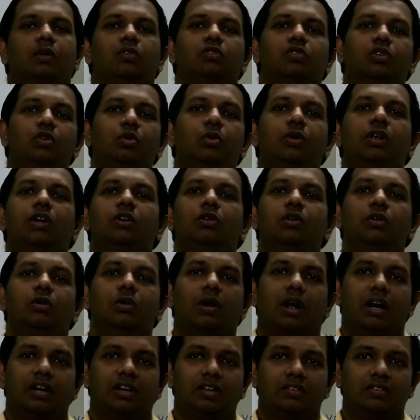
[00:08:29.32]
so you need to
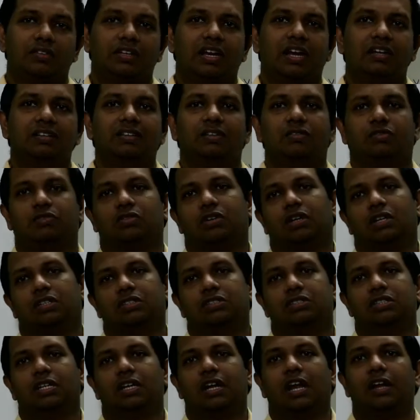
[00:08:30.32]
understand the
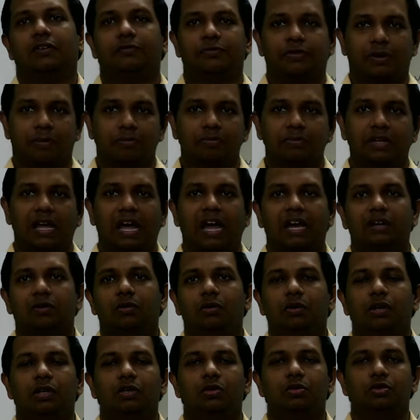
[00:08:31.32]
structure and from that
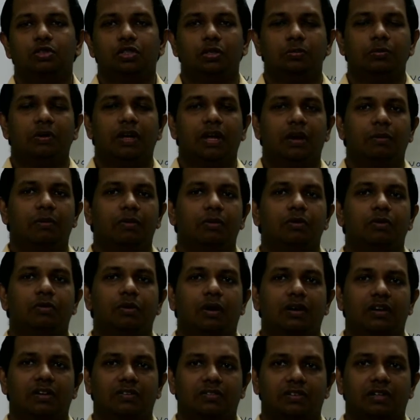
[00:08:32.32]
only you should be able
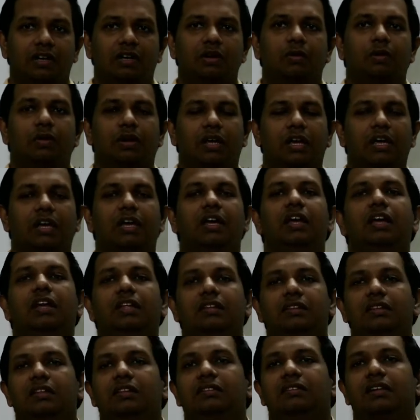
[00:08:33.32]
to understand okay
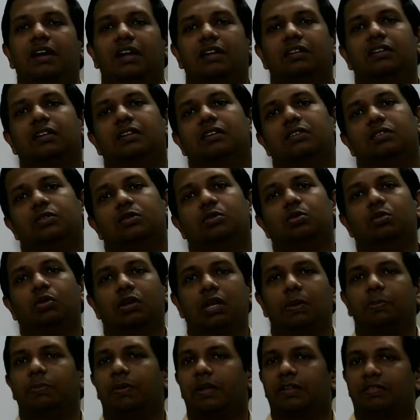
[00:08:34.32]
these are the two
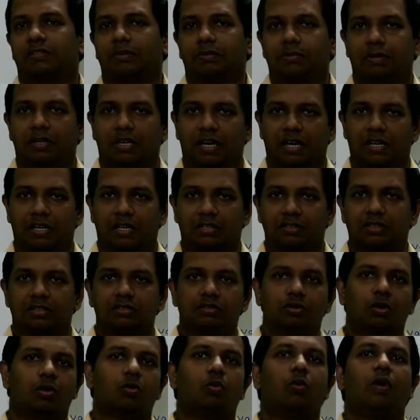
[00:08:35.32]
replaceable
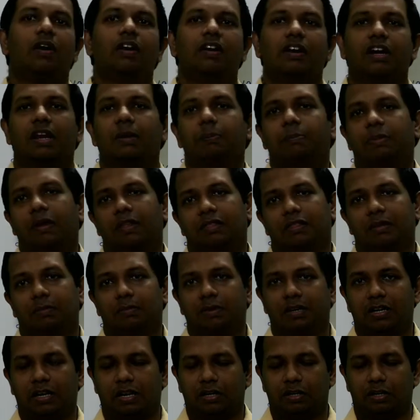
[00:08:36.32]
hydrogens or one
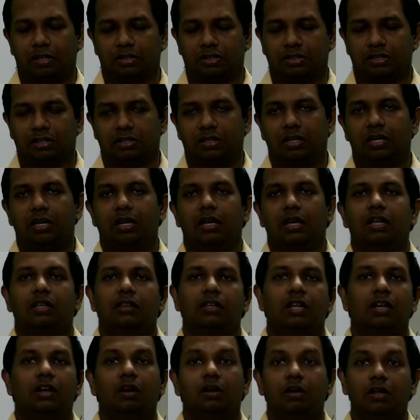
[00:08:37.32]
replaceable hydrogen
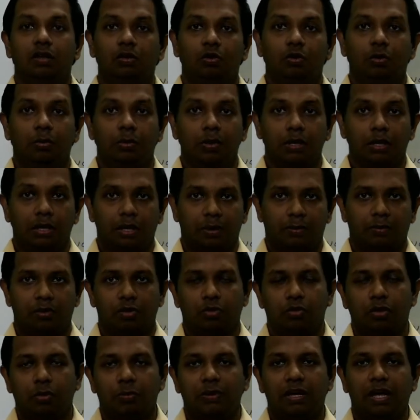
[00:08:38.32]
then only you will be,
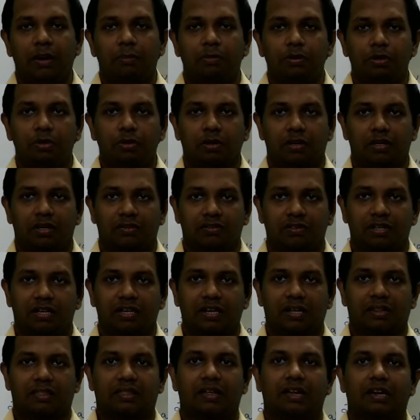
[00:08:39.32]
you will be able to
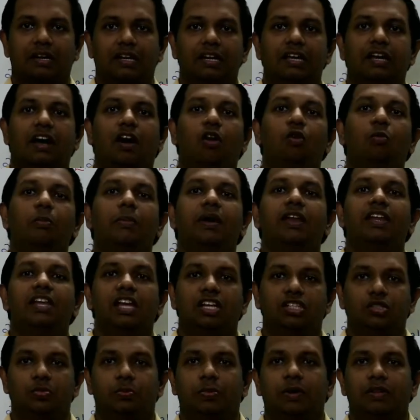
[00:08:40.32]
understand exactly how many
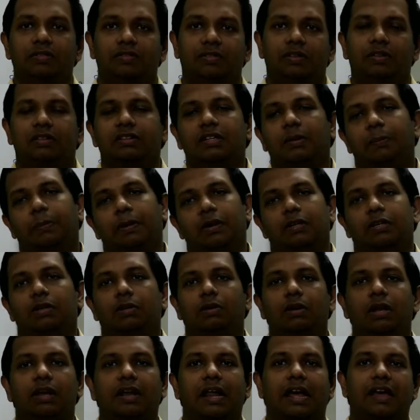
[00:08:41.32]
H plus the
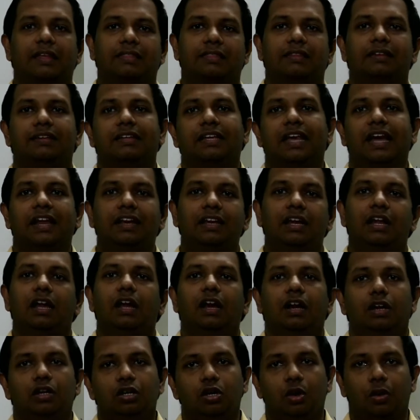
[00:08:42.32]
particular acid can
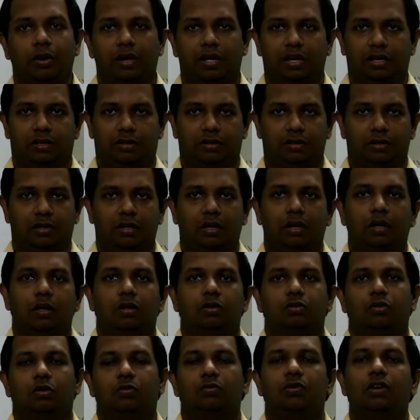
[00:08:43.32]
donate
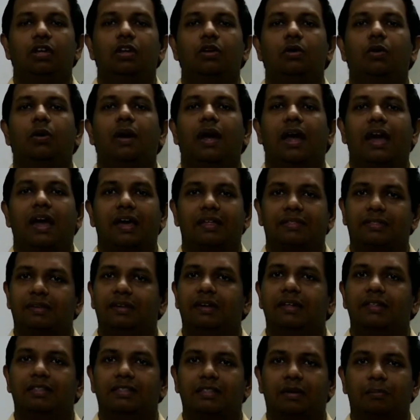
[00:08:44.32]
so we know
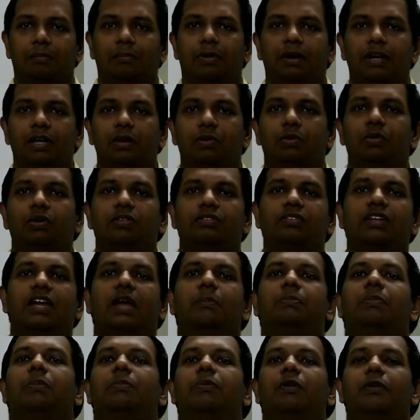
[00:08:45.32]
acid is somebody who is
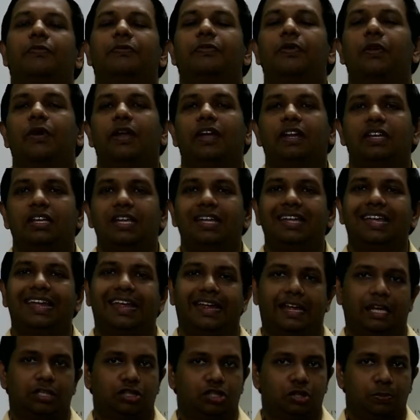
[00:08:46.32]
capable of
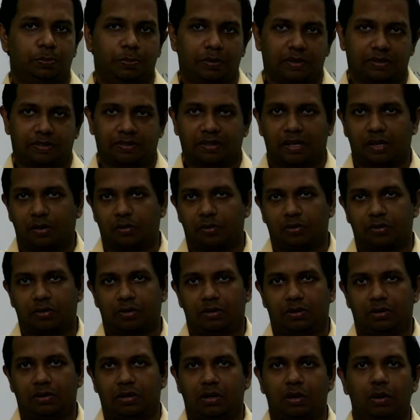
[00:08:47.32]
donating H plus ion
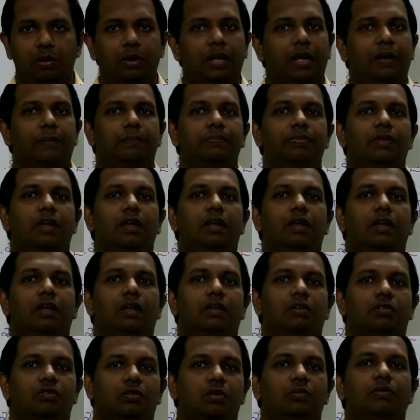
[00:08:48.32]
okay
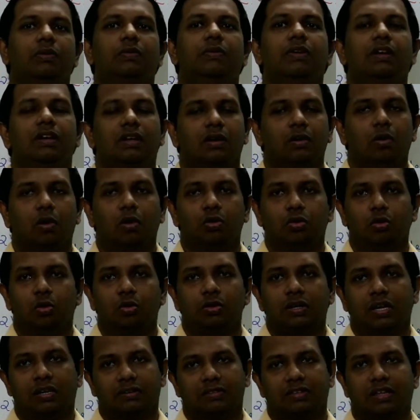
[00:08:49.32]
so we will go
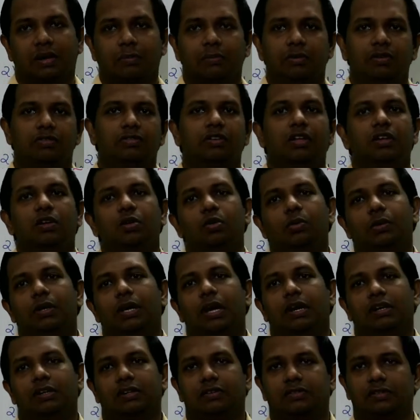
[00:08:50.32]
through the examples then you
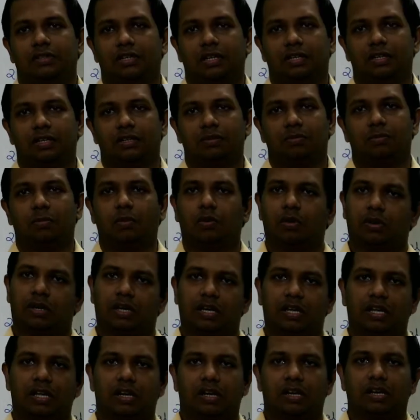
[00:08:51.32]
will understand it more
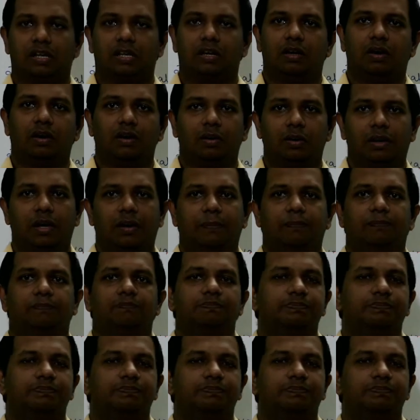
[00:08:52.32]
clearly okay